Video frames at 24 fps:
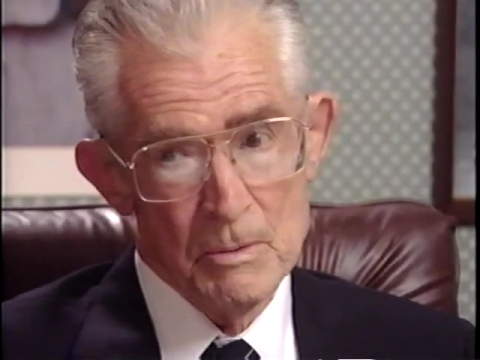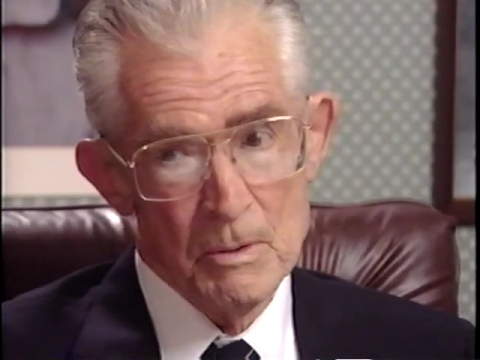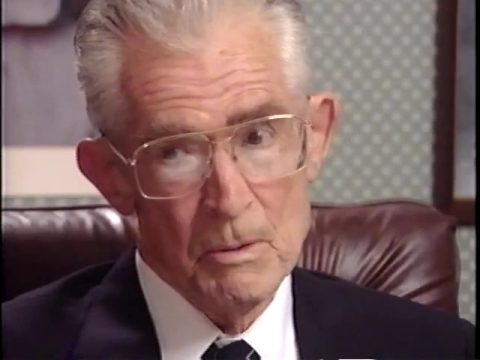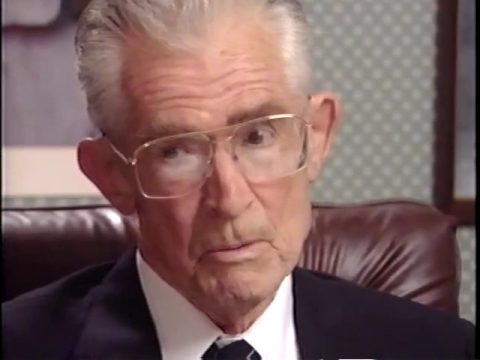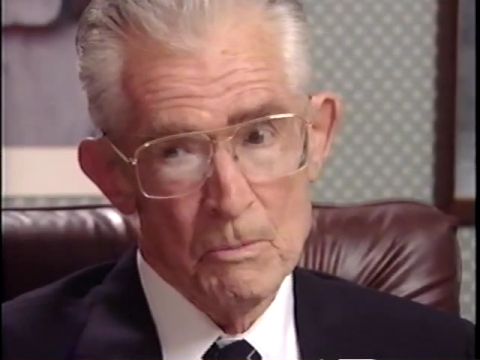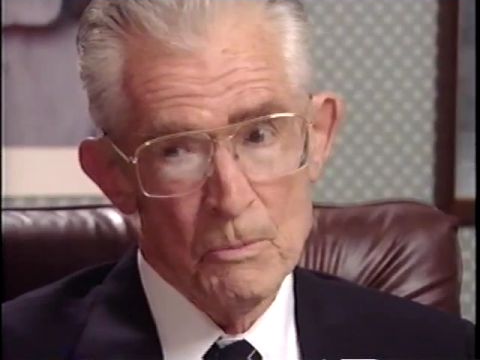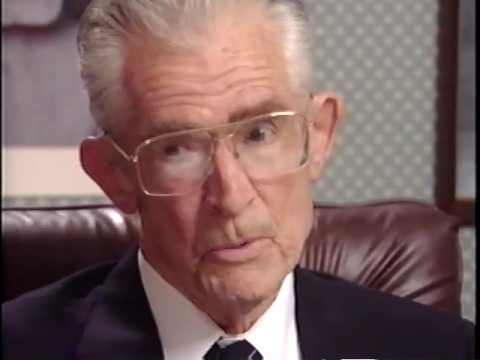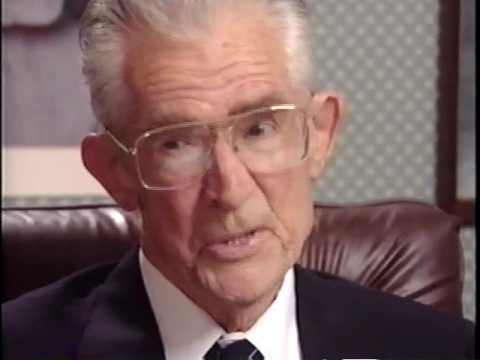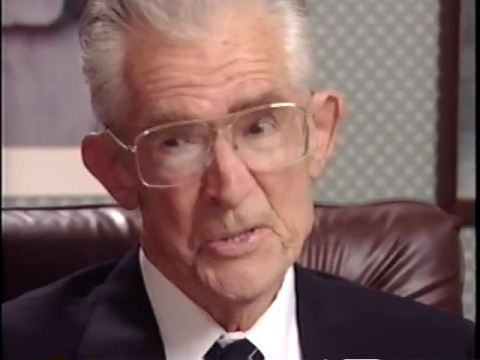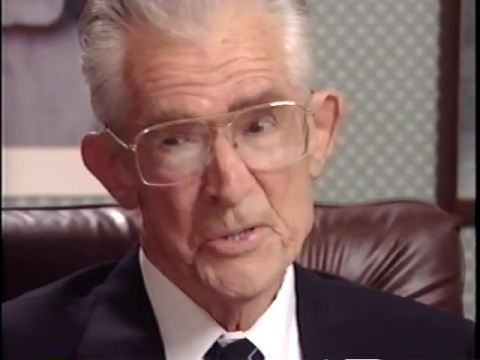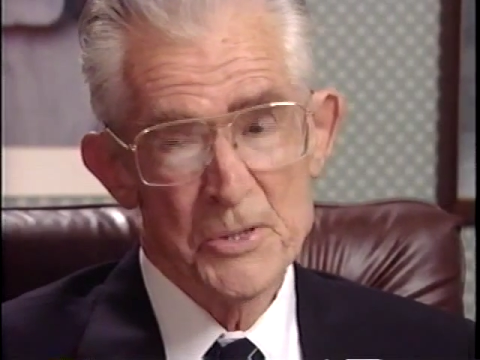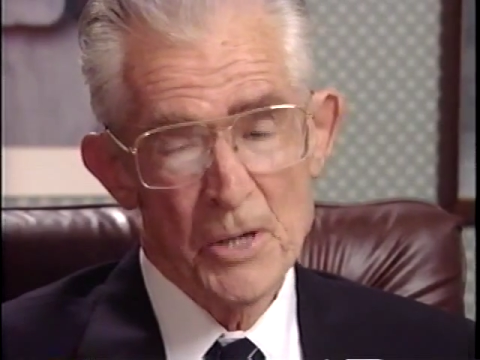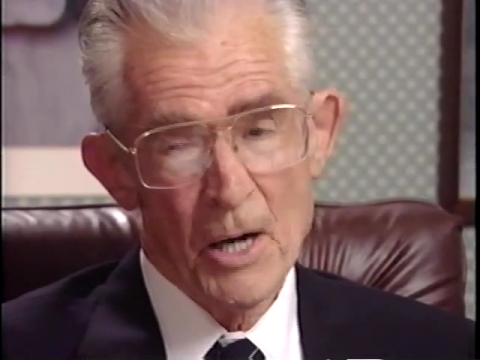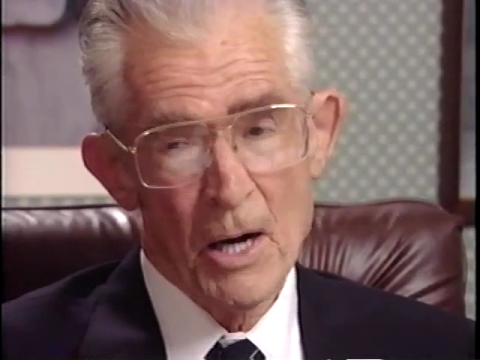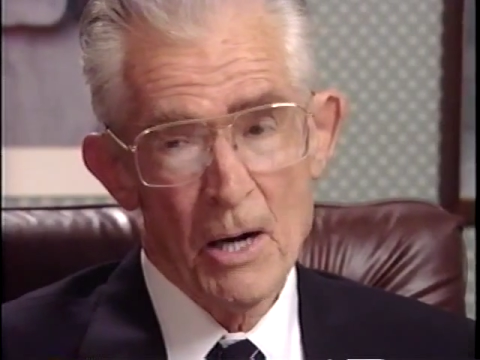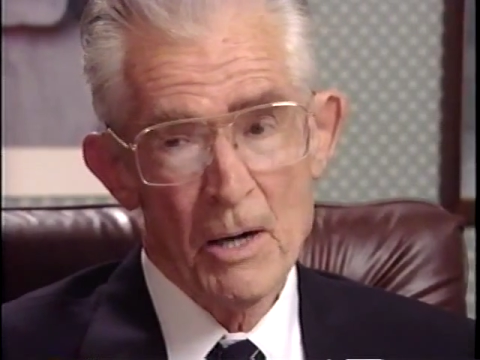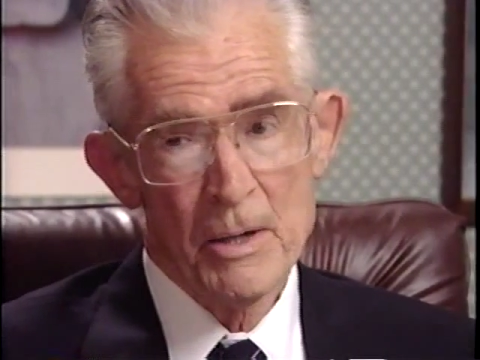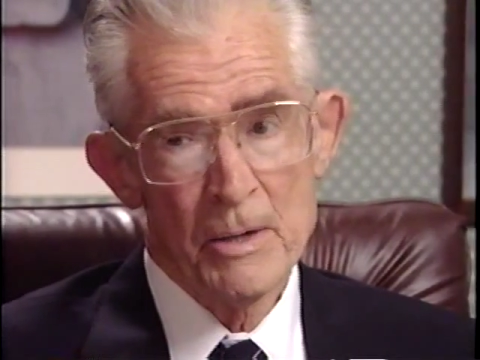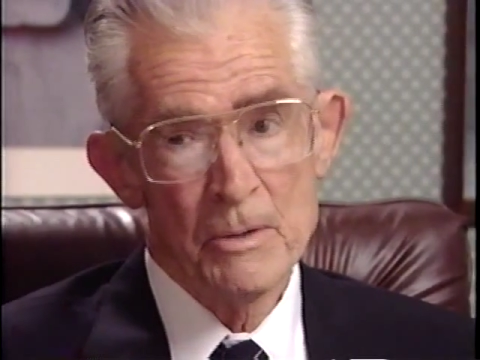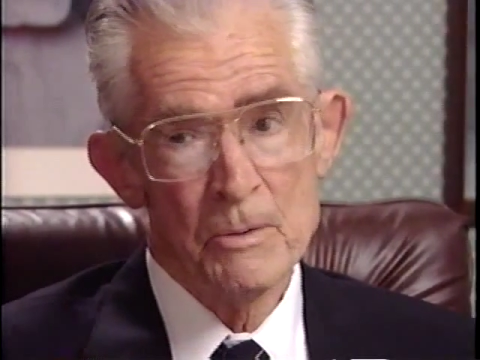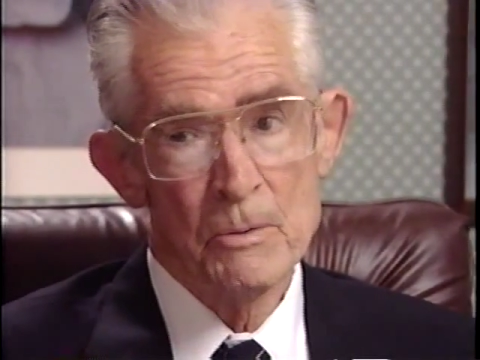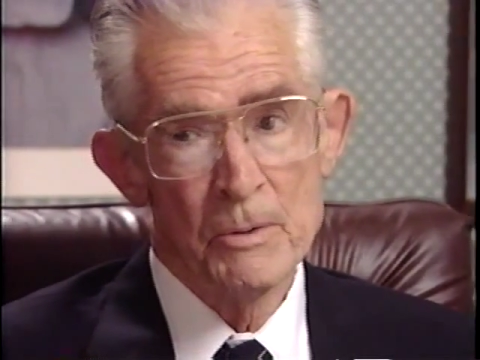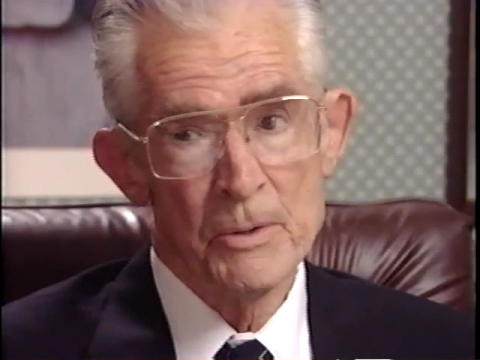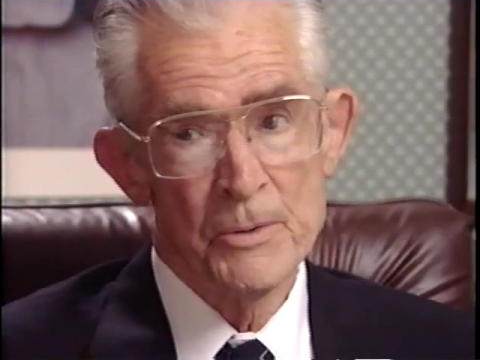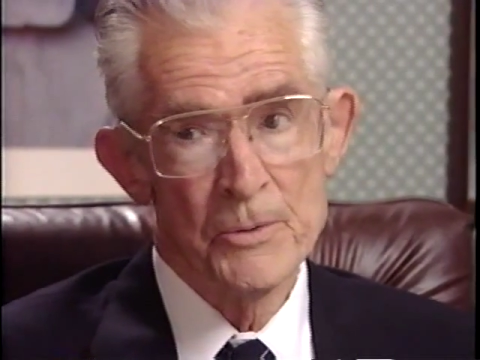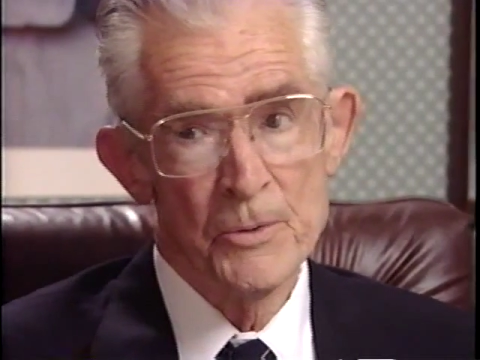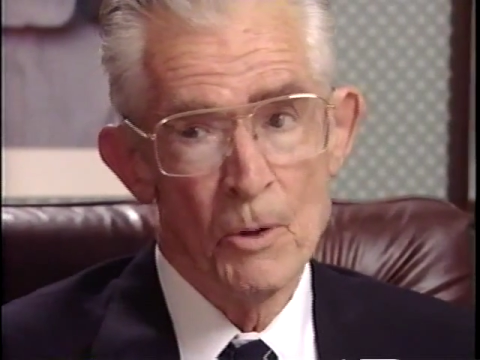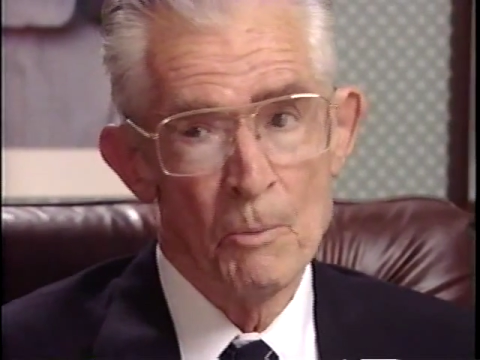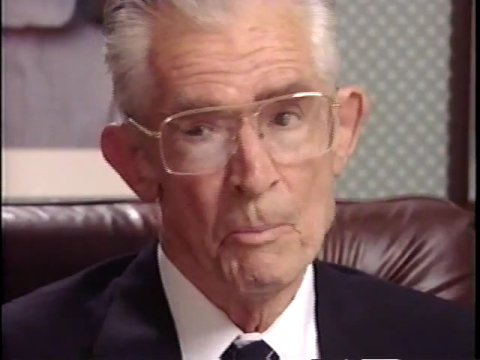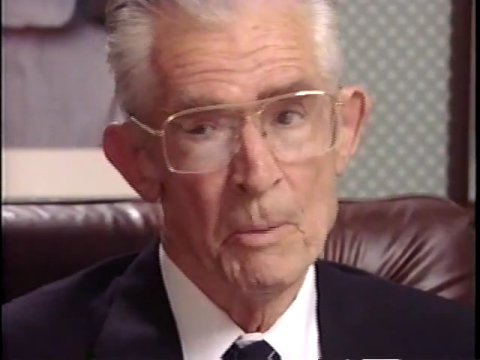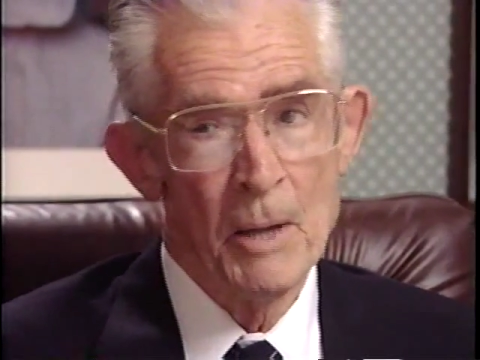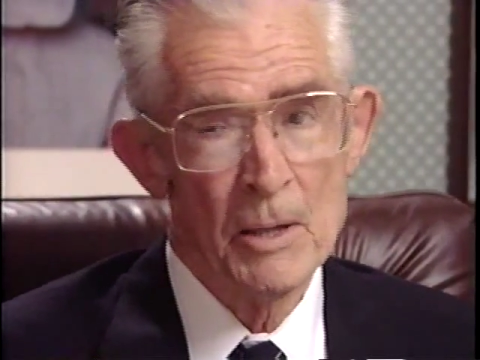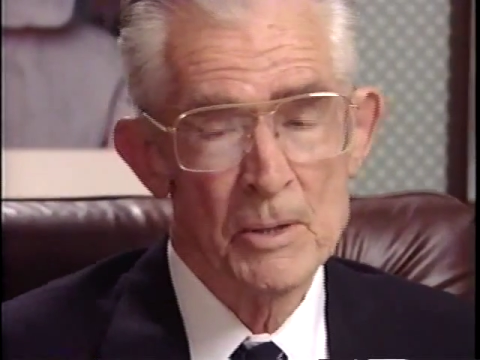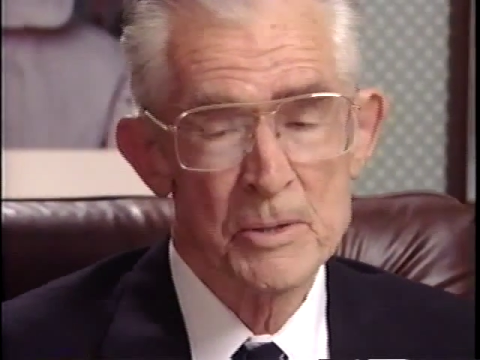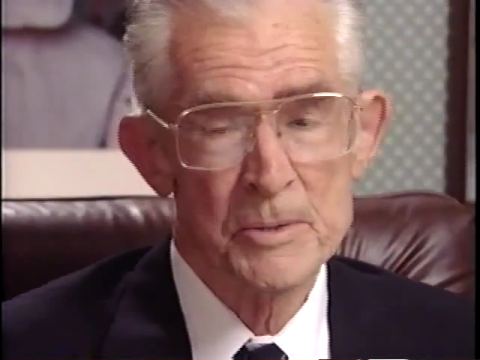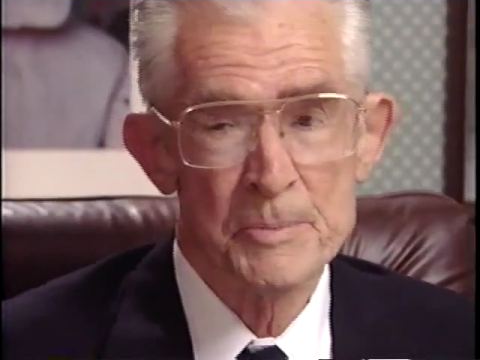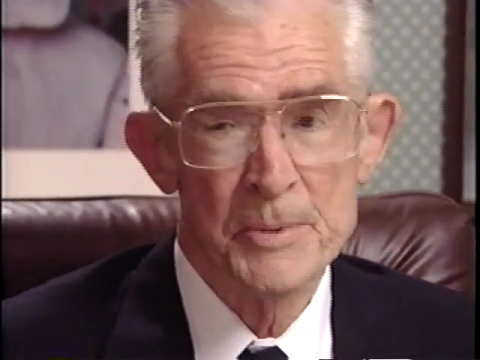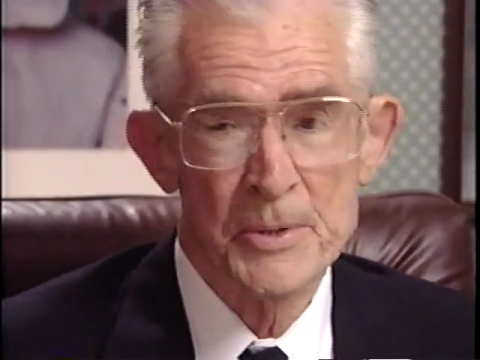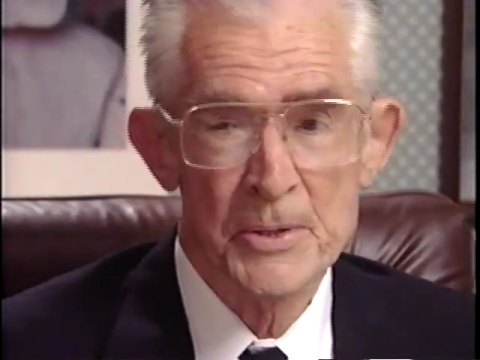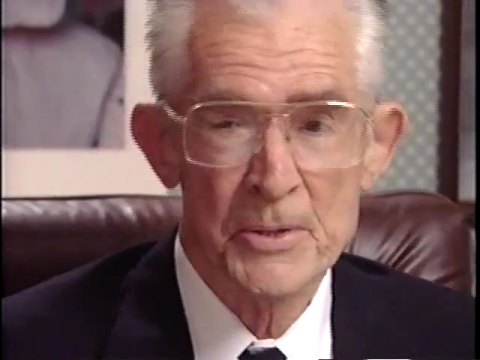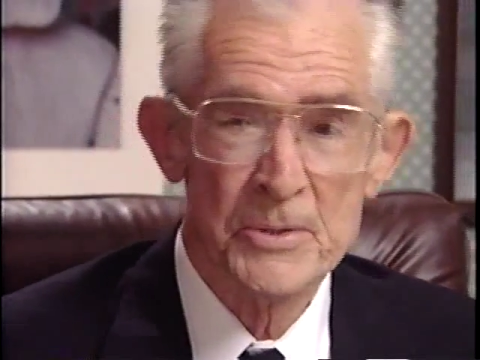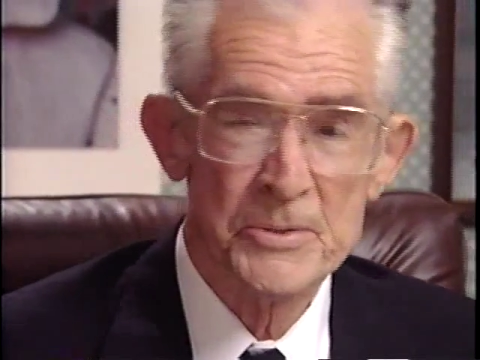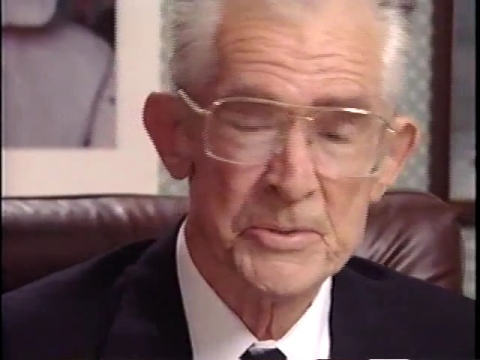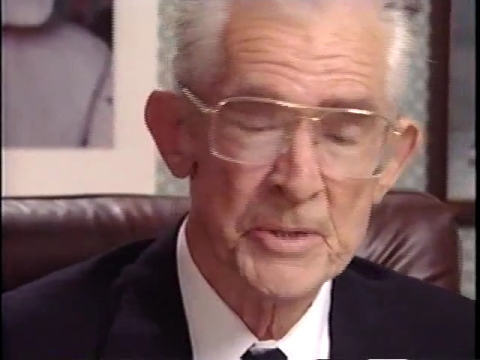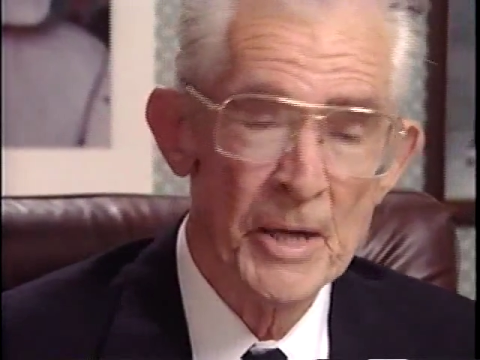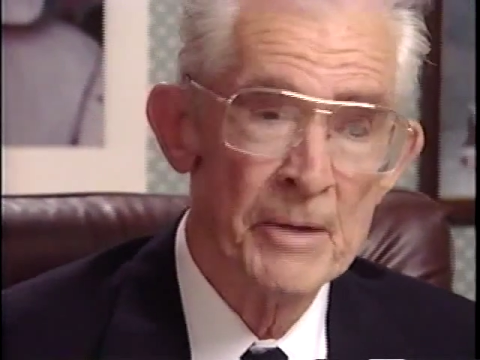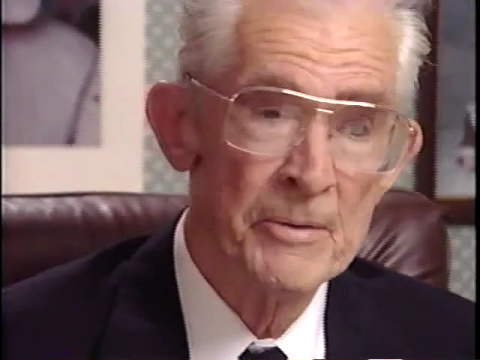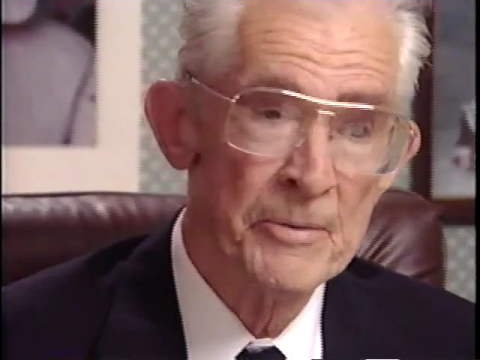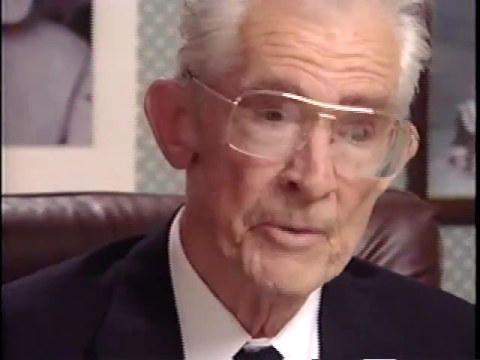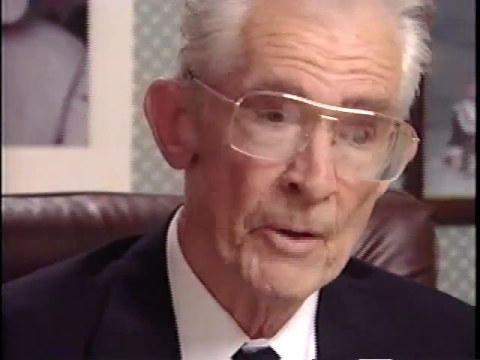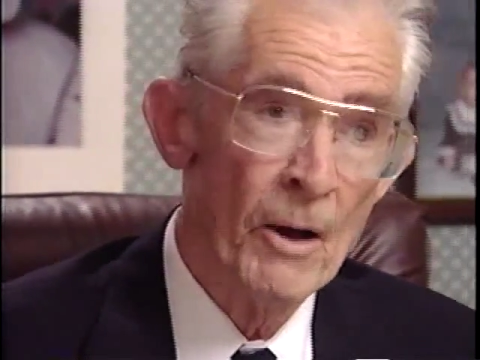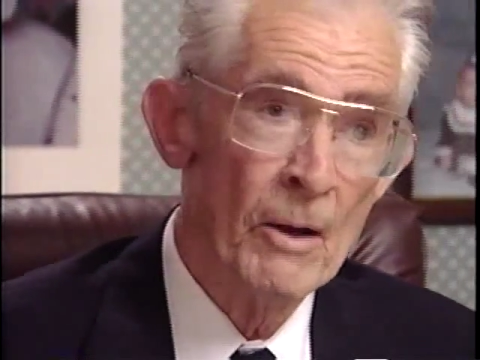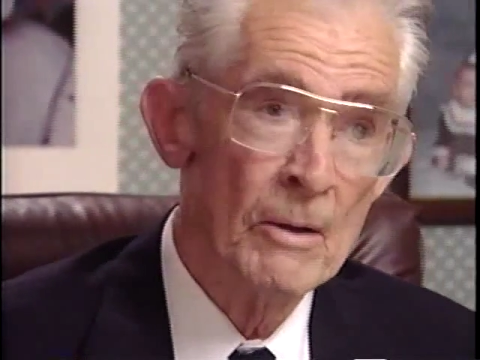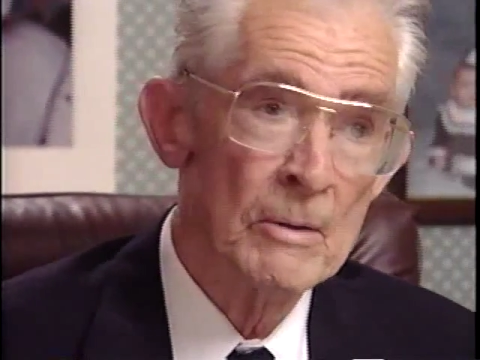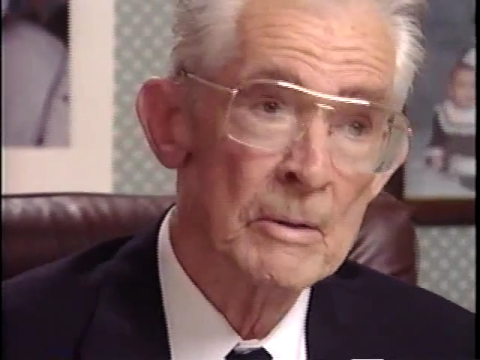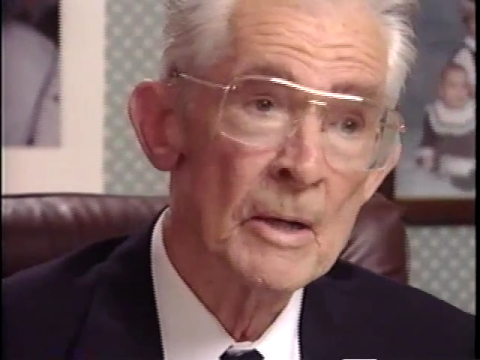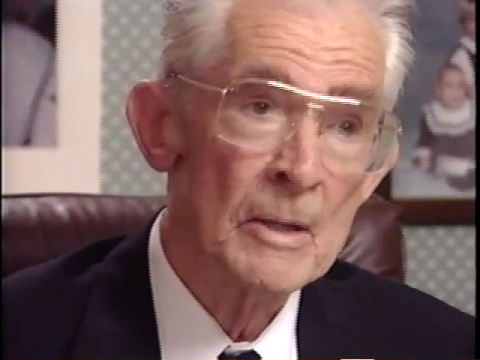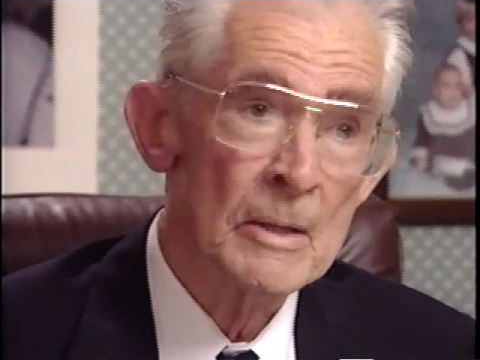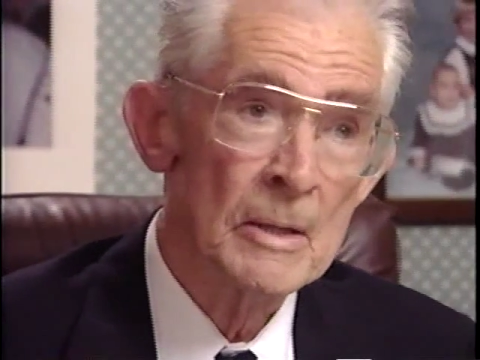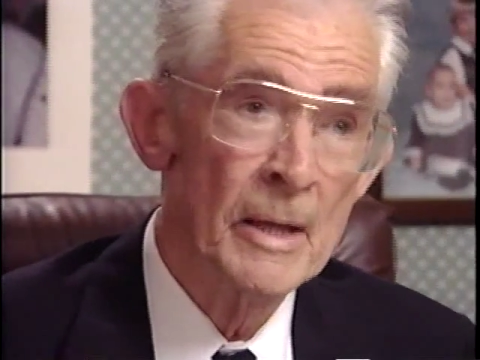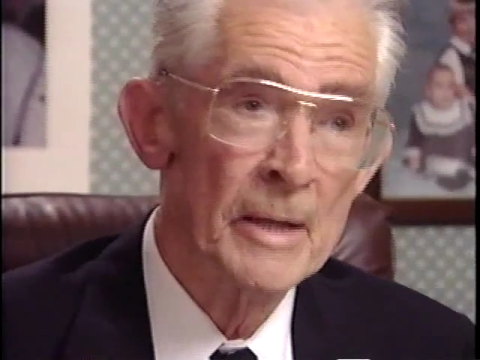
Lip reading: we started with Nobelists because I thought,